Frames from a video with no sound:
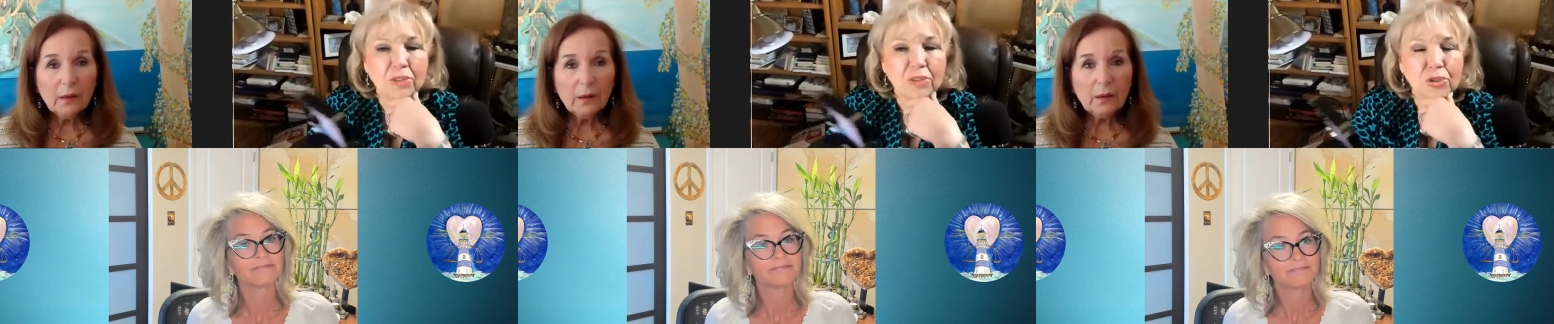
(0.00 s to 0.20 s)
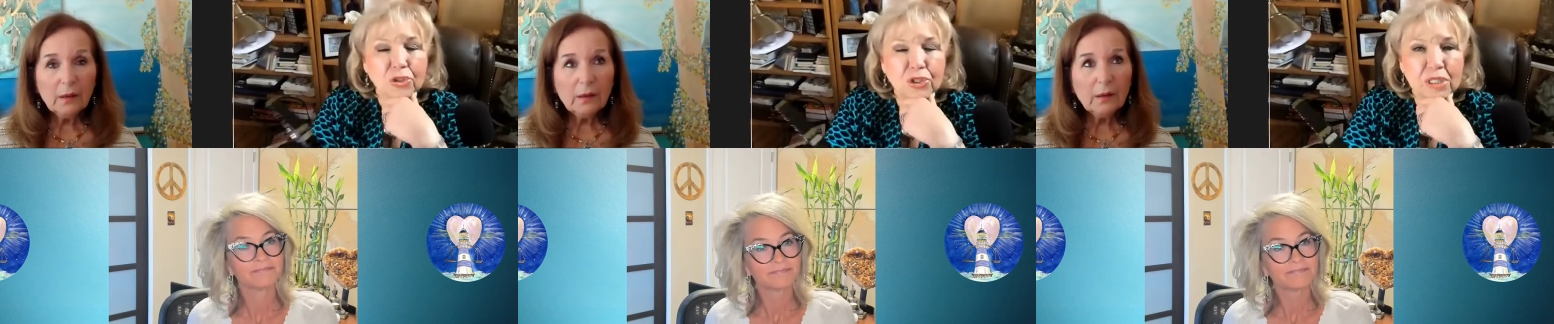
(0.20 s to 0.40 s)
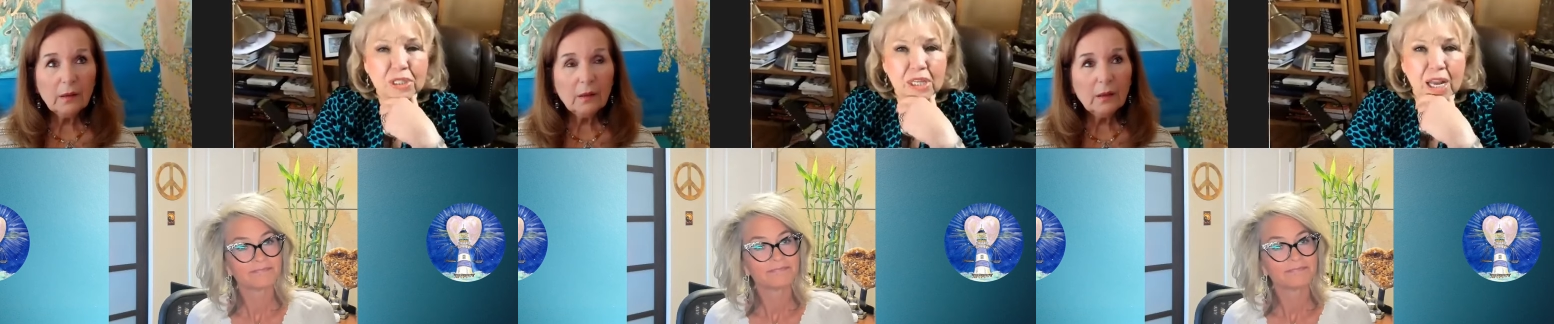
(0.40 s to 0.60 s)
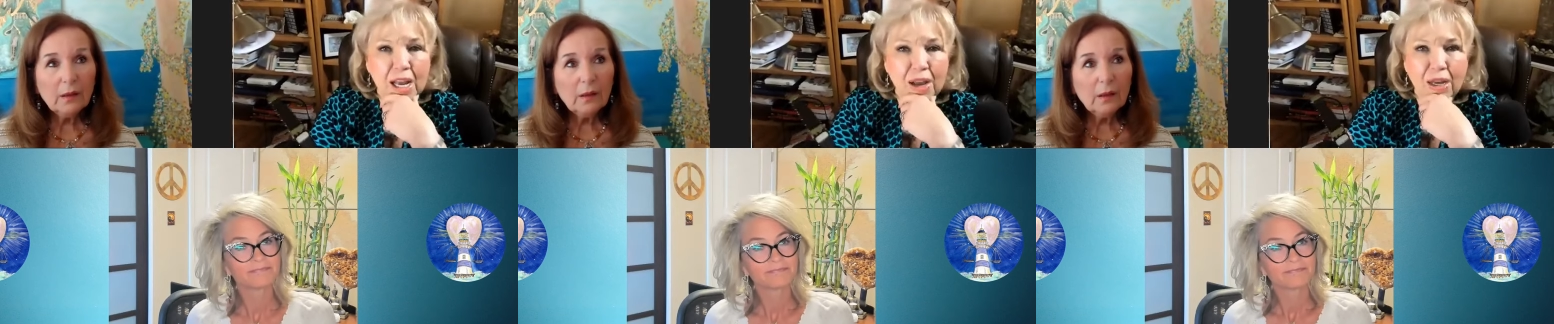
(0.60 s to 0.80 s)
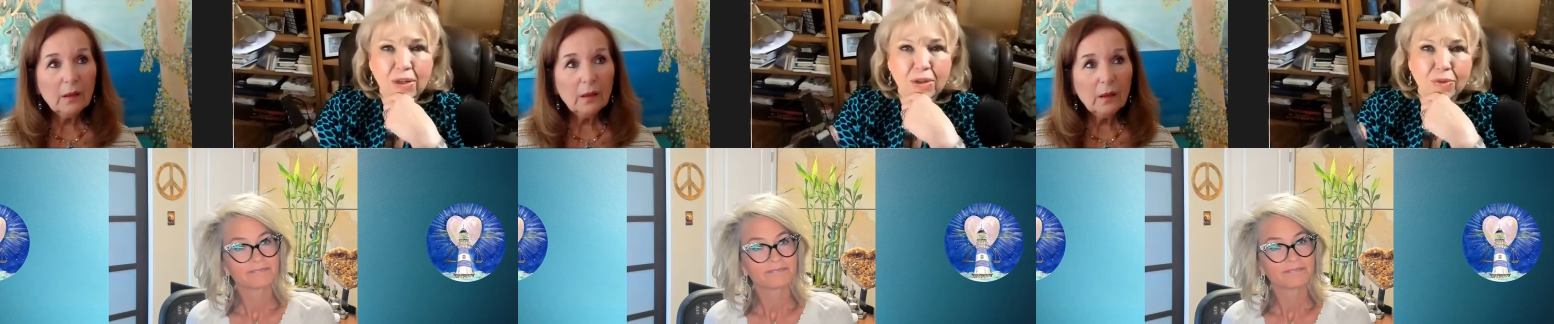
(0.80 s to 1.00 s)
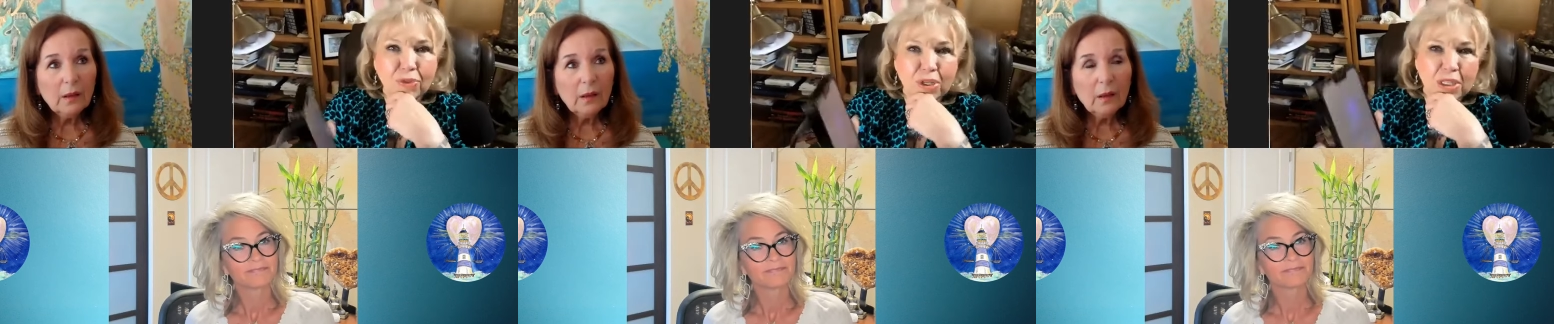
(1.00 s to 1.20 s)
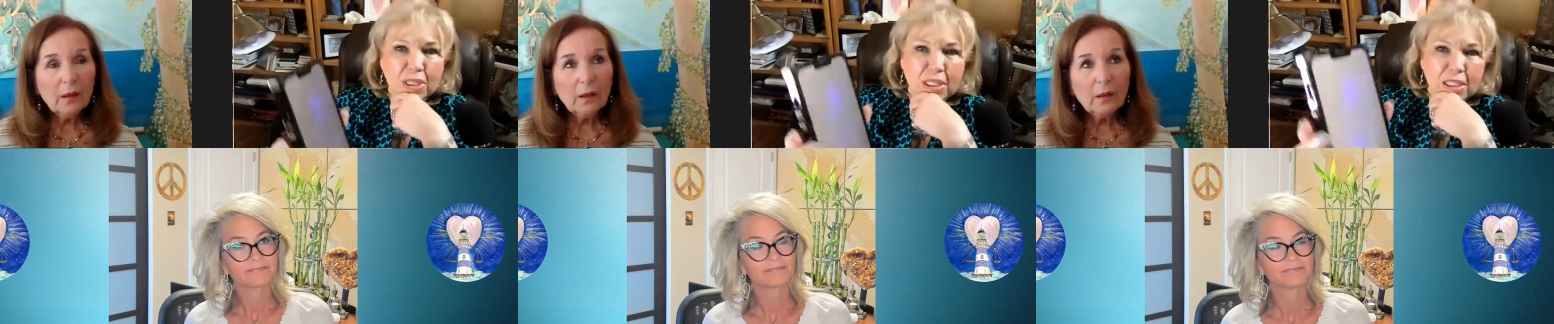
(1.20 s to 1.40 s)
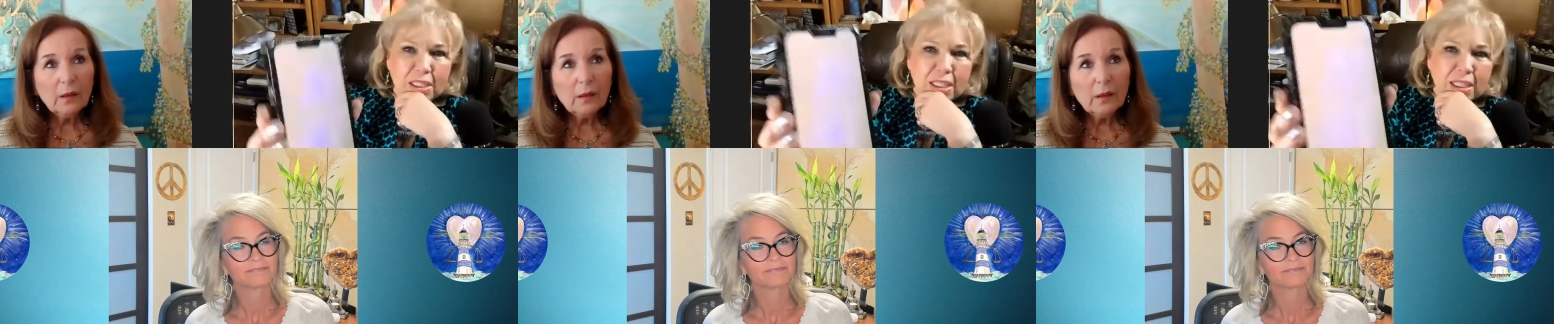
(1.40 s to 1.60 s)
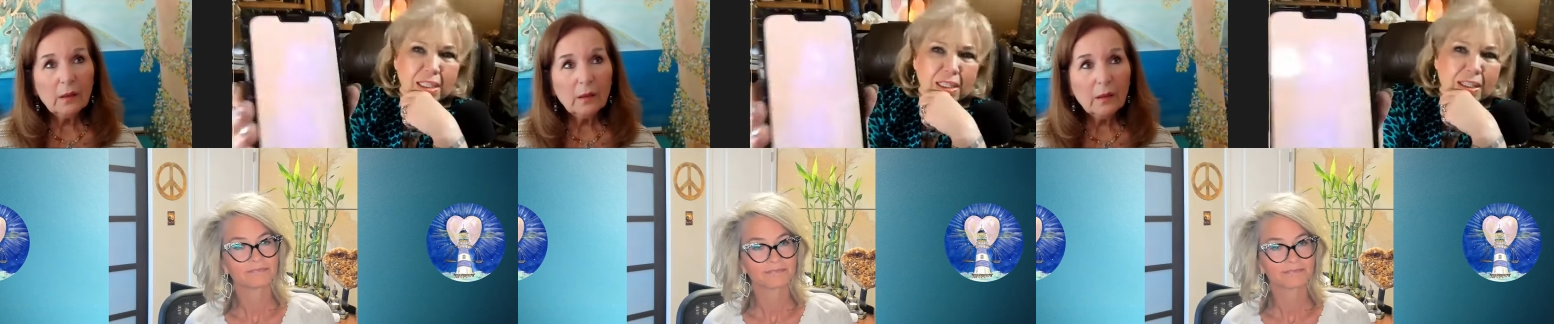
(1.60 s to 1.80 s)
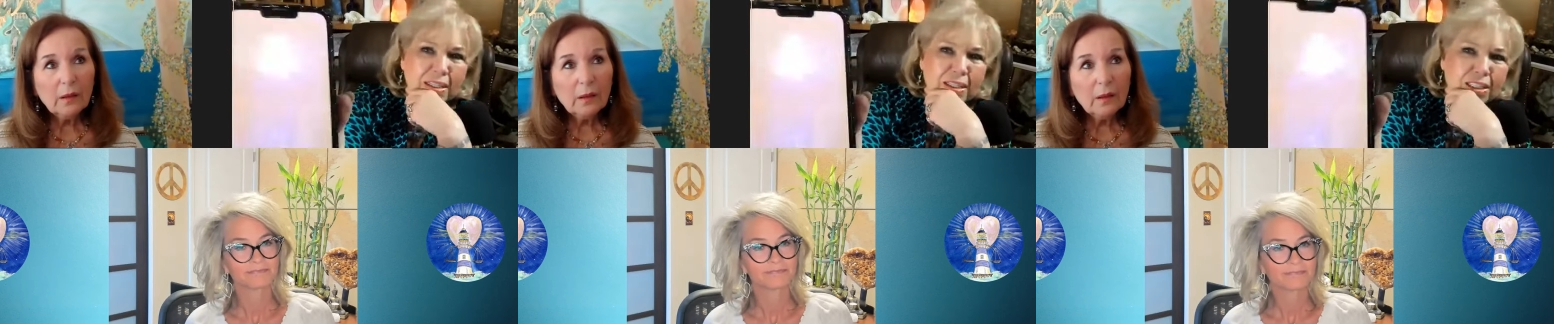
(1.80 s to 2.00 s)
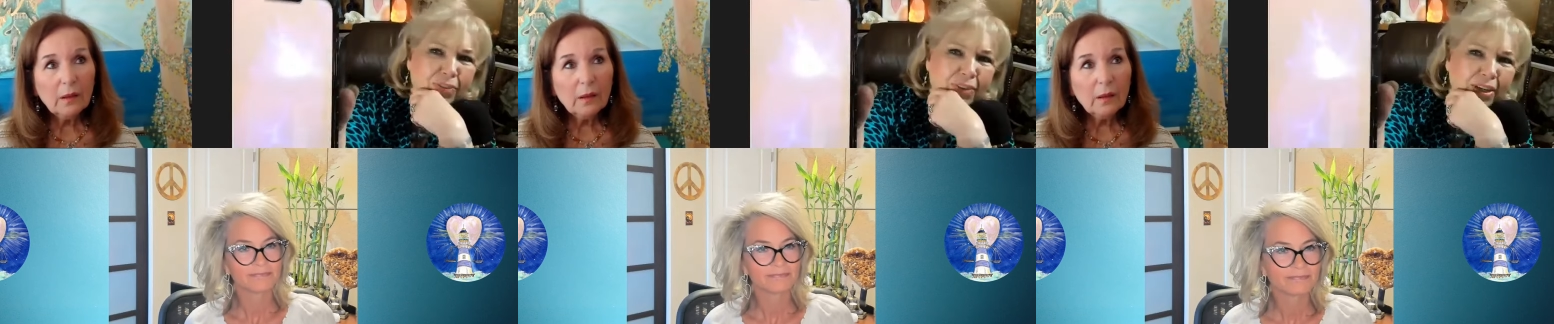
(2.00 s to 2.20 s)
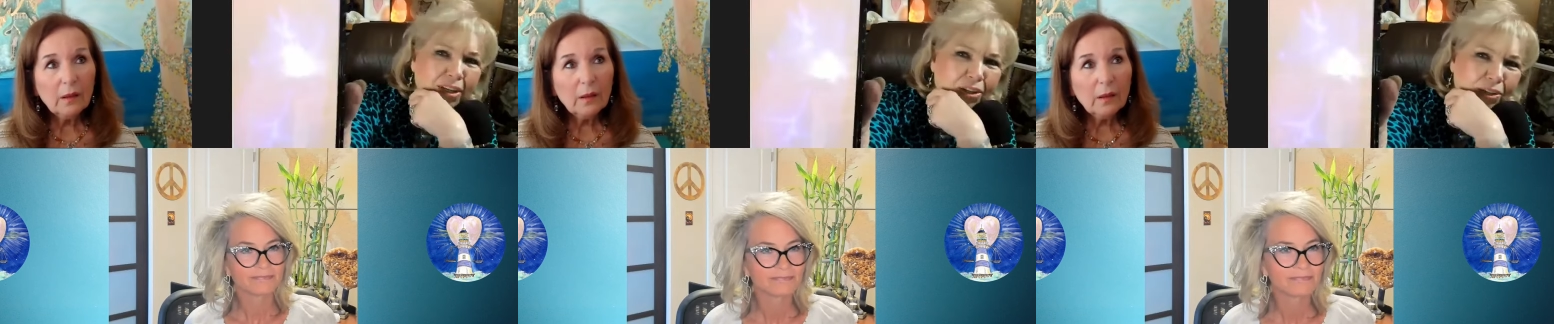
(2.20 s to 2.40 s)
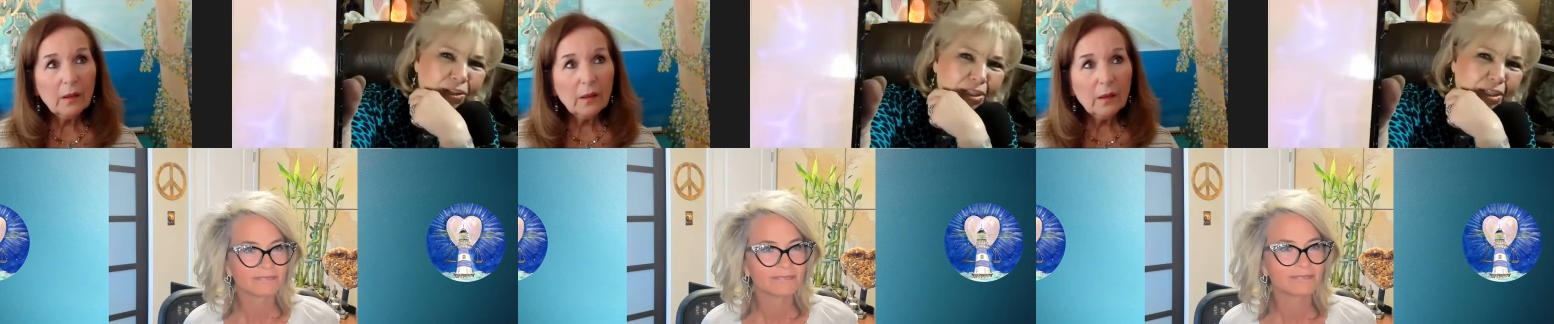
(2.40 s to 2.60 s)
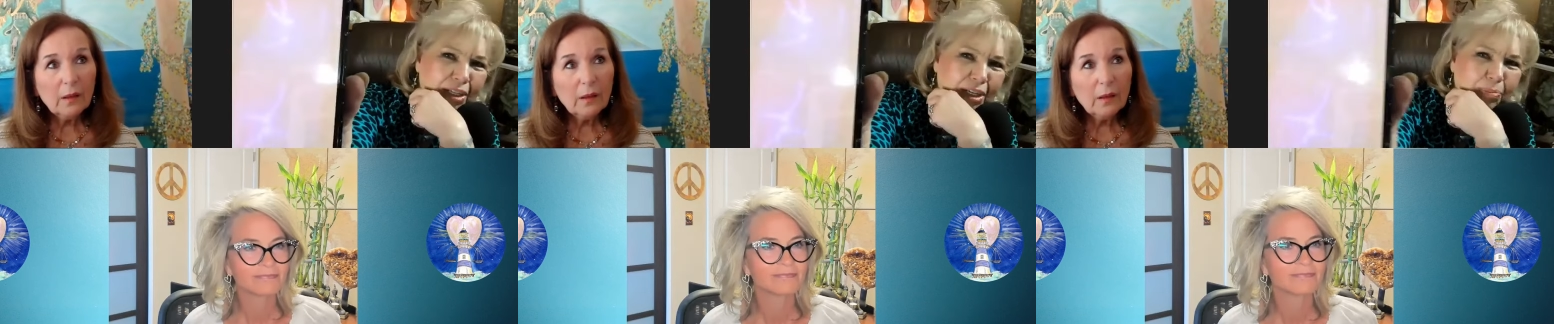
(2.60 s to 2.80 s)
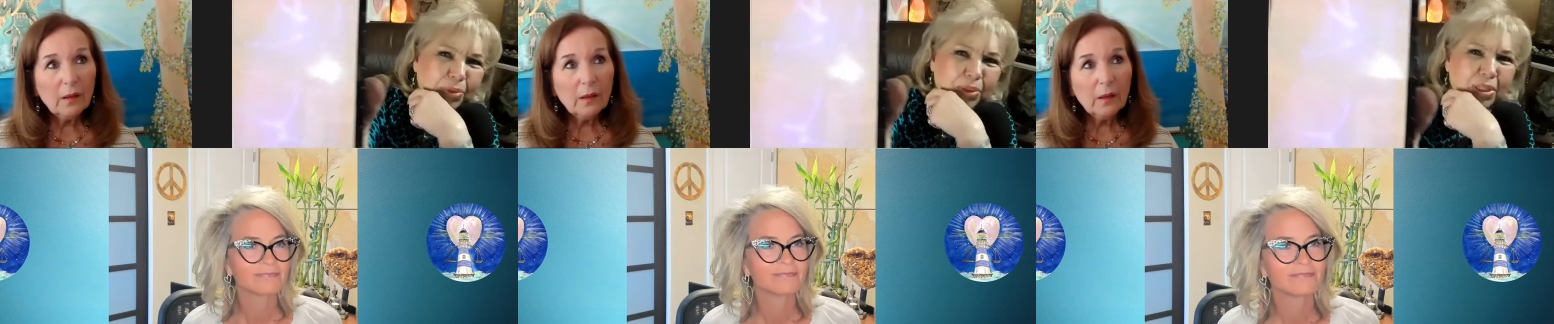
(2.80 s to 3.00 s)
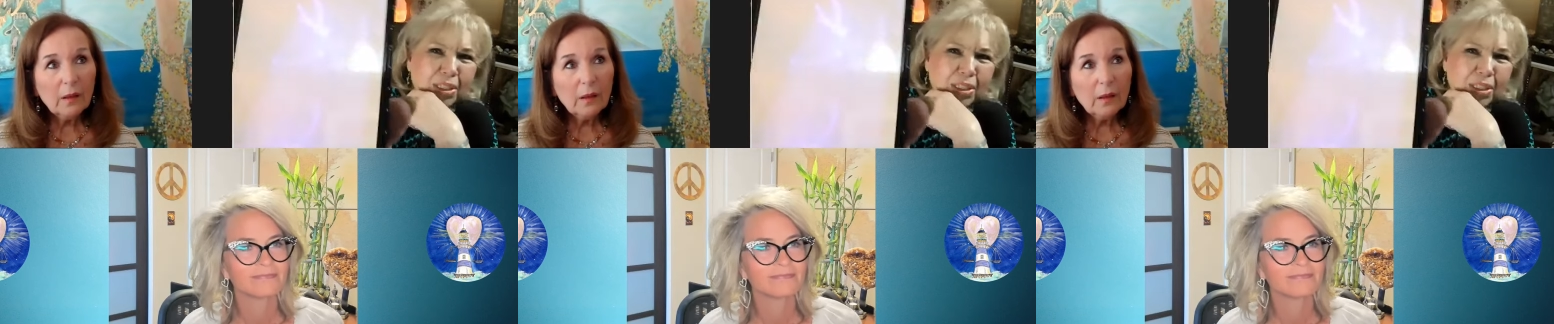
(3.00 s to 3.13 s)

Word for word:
Speaker 1: energies now, I don't know if you could see this if I hold it up.